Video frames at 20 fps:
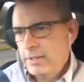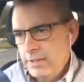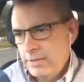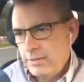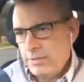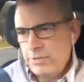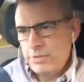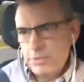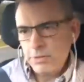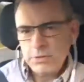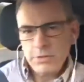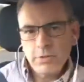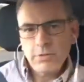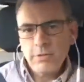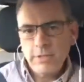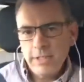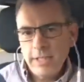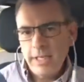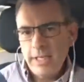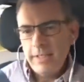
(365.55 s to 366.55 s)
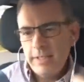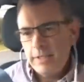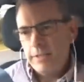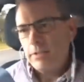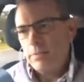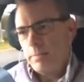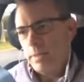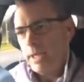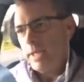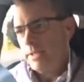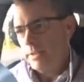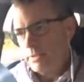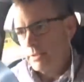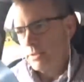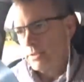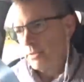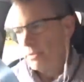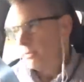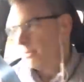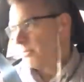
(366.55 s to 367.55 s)
they're still doing that in their mind. They're
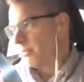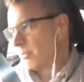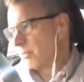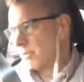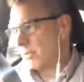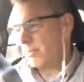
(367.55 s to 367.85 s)
still doing